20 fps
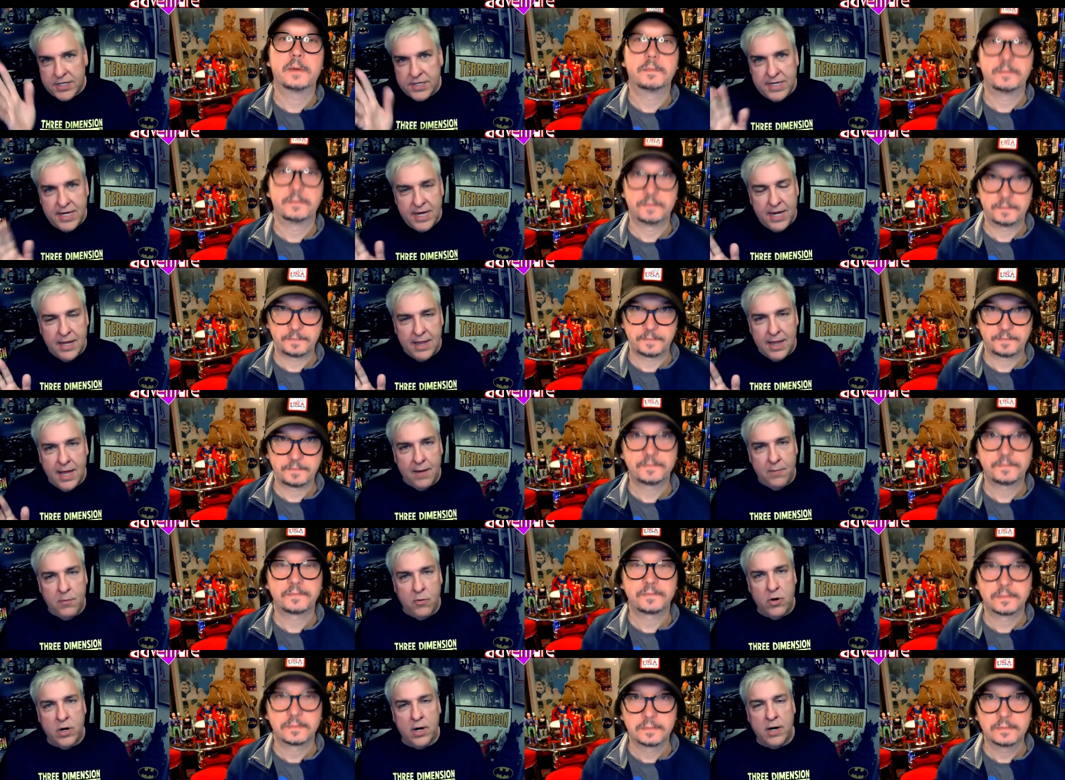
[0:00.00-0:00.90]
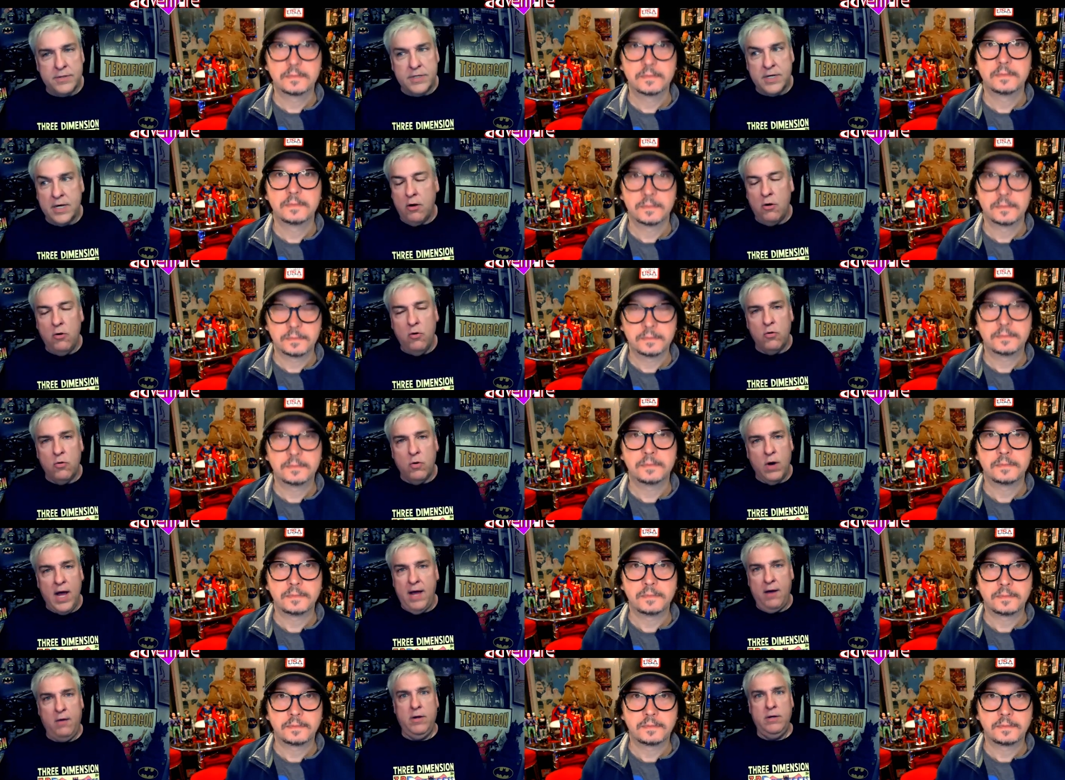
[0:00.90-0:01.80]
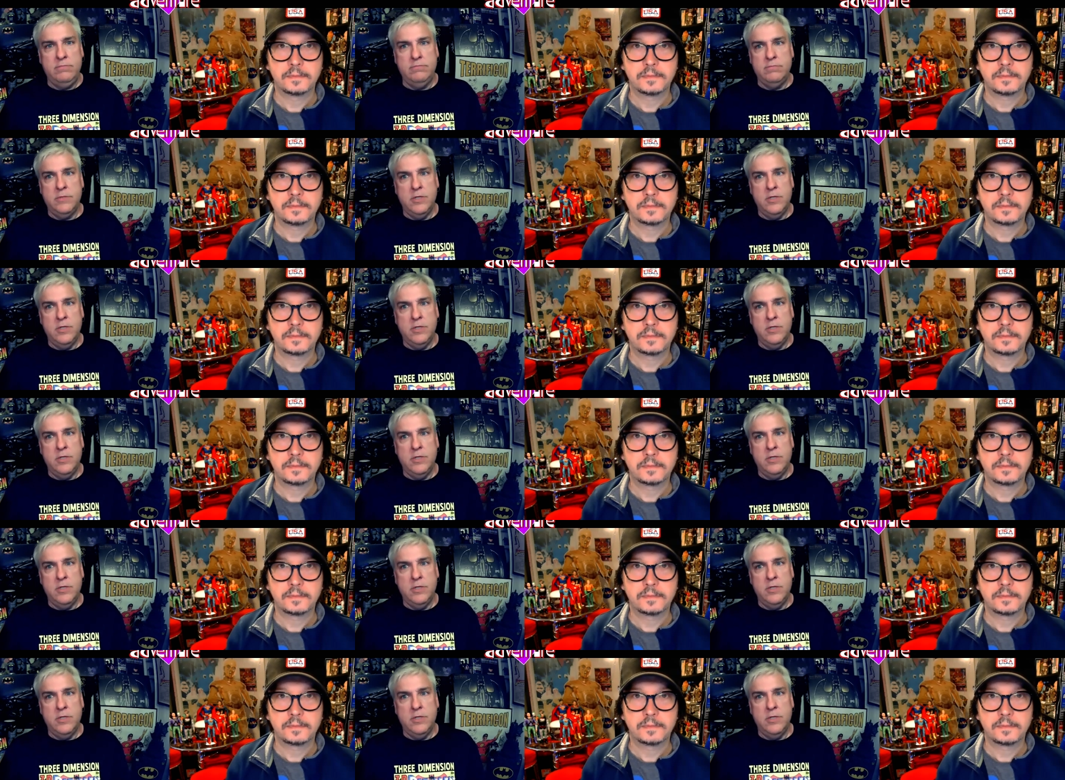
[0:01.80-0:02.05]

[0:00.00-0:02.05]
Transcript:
Speaker 1: see a lot more. I was like, oh wow, I